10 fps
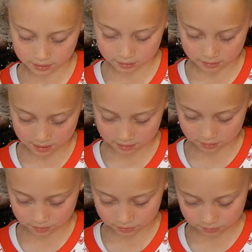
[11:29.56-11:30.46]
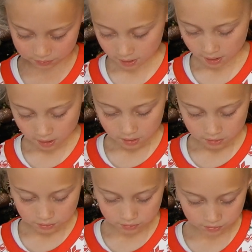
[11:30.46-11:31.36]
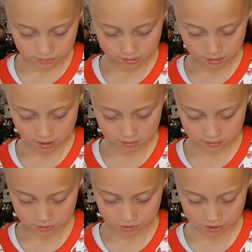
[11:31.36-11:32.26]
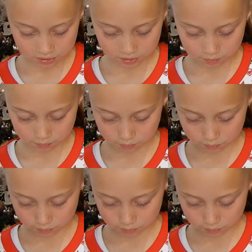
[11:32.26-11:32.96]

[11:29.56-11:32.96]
Santa suit to start the journey all